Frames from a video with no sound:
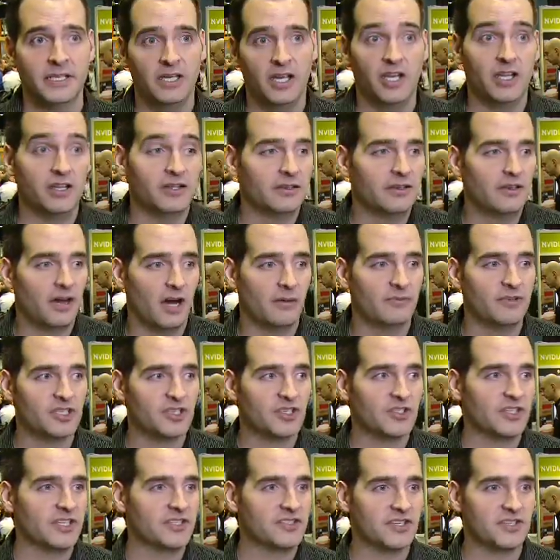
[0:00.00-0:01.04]
And
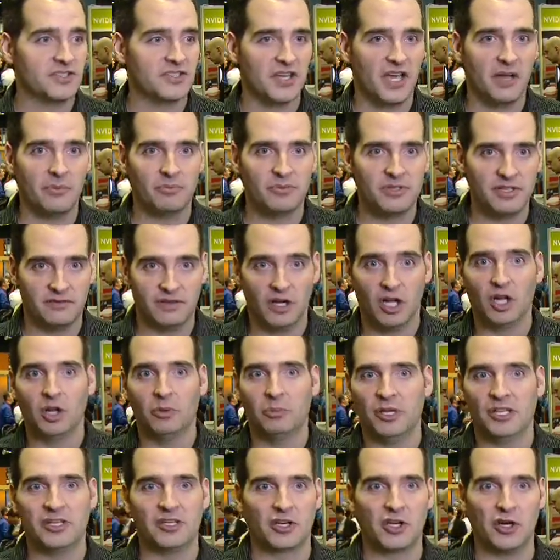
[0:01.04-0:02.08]
obviously, since I'm
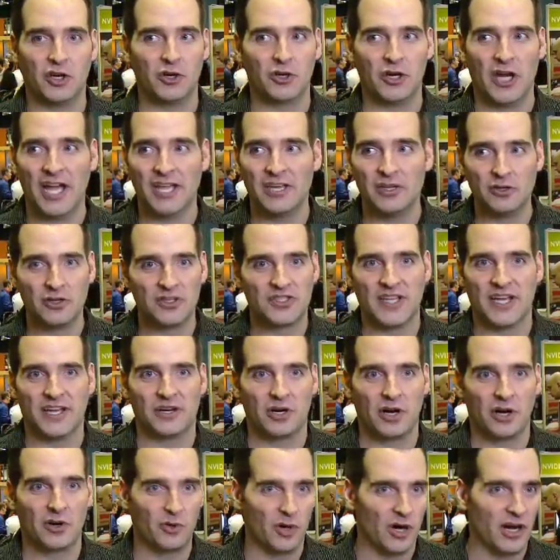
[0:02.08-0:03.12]
developing the code, I use
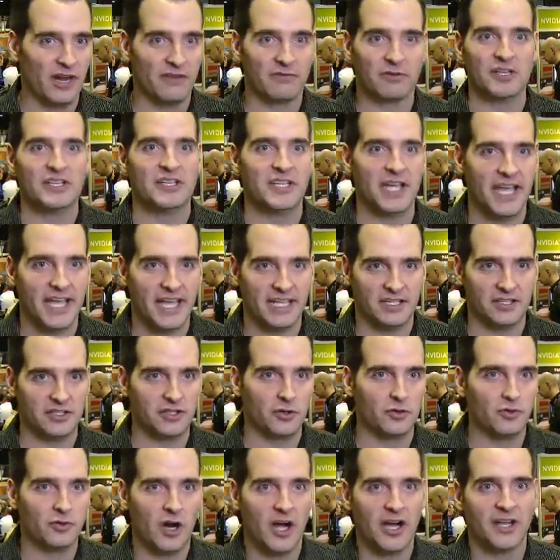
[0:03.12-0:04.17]
that hardware every day to
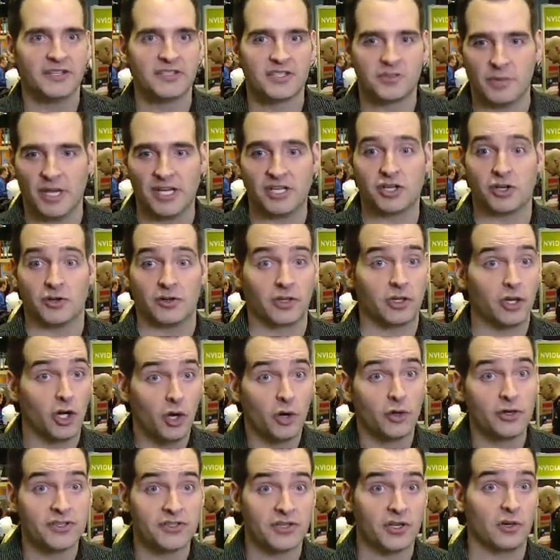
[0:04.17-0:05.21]
do runs, make sure the
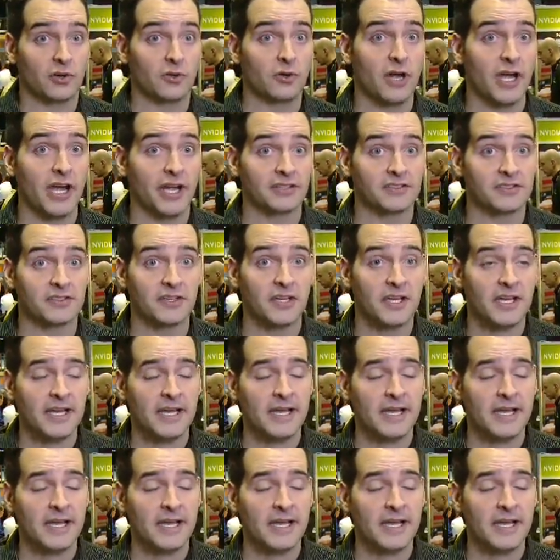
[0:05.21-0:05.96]
code is correct,